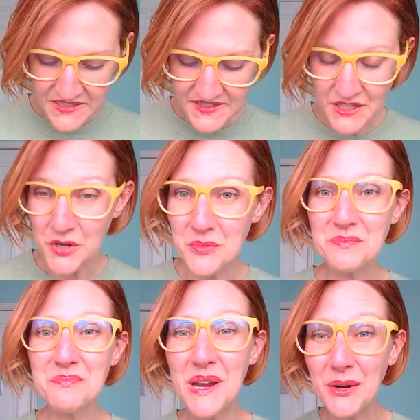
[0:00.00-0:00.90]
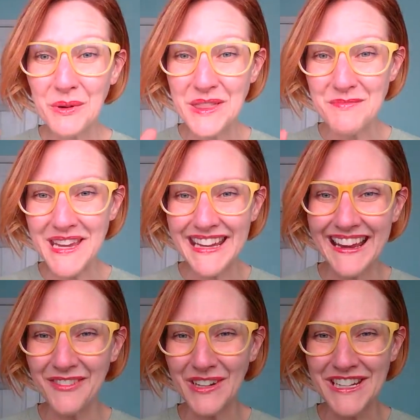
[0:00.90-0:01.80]
So bear with me.
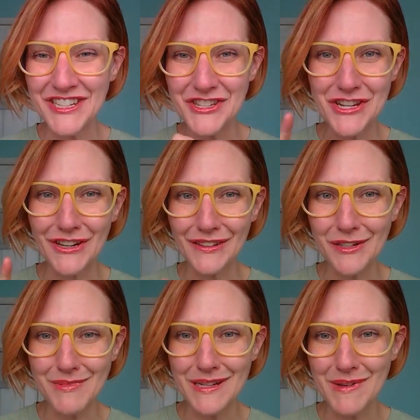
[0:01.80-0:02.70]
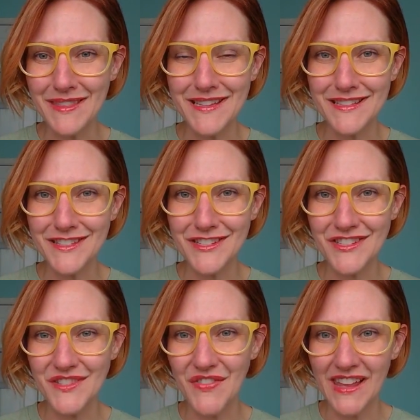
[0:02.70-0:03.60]
I wanted to share a little bit about this to
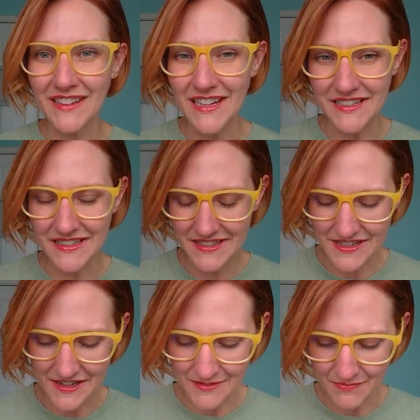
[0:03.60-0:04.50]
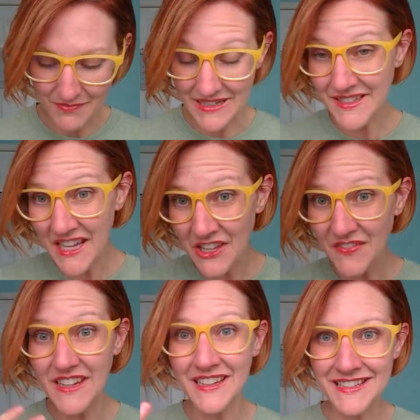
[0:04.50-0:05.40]
just validate myself
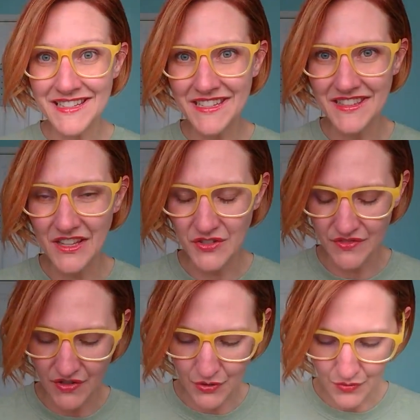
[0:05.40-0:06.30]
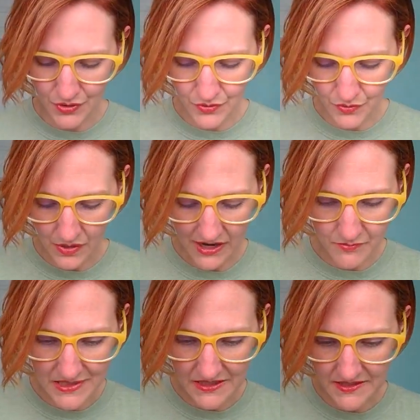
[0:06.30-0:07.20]
and those of you who
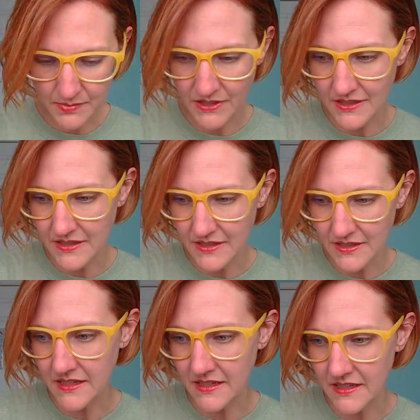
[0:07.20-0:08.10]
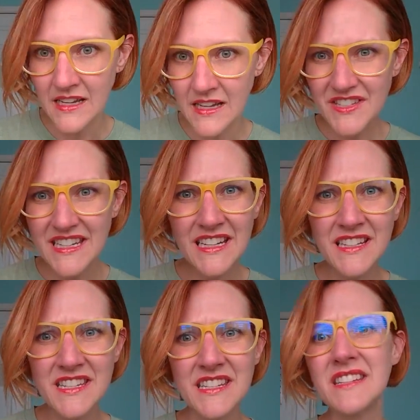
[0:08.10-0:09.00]
have been experiencing just
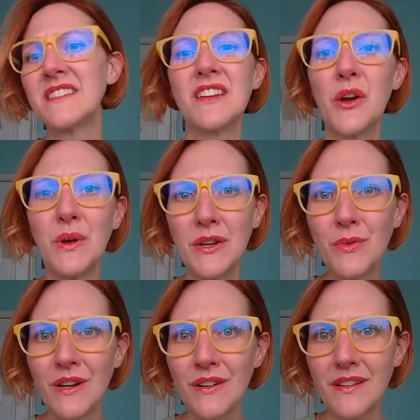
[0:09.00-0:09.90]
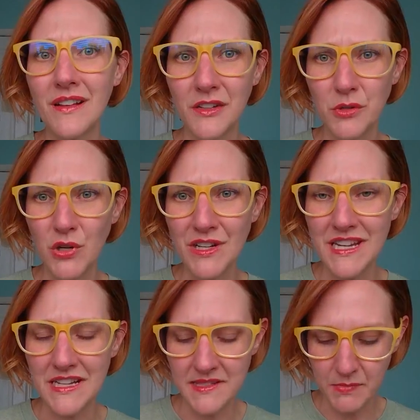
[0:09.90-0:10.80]
needing to go inward a little more and
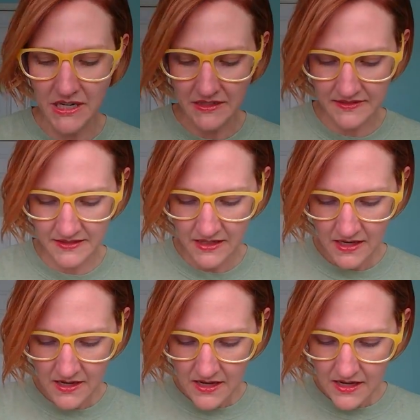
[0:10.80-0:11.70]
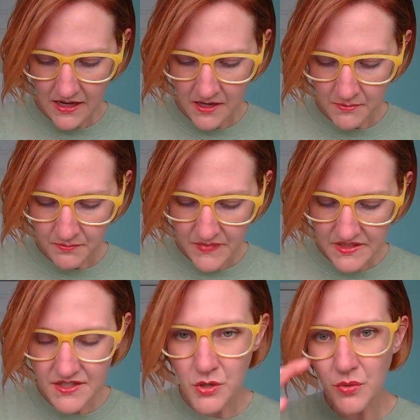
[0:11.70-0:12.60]
take space.
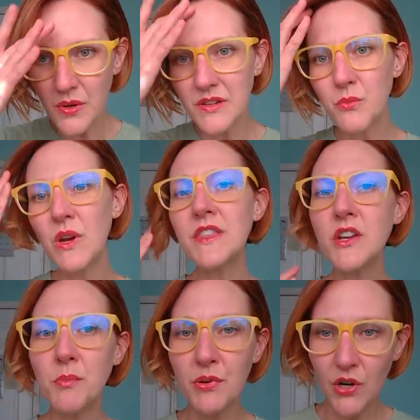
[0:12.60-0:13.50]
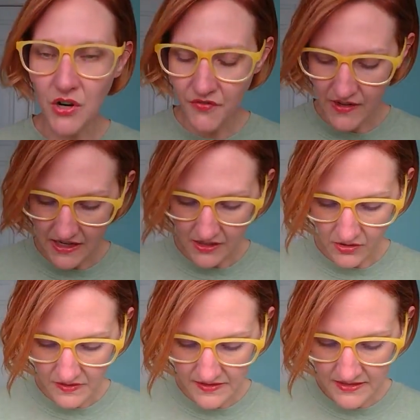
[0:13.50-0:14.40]
So with your
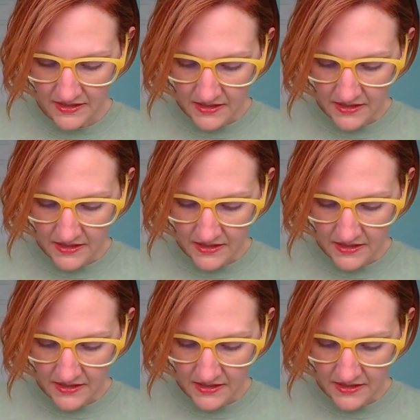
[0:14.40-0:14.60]
profiles,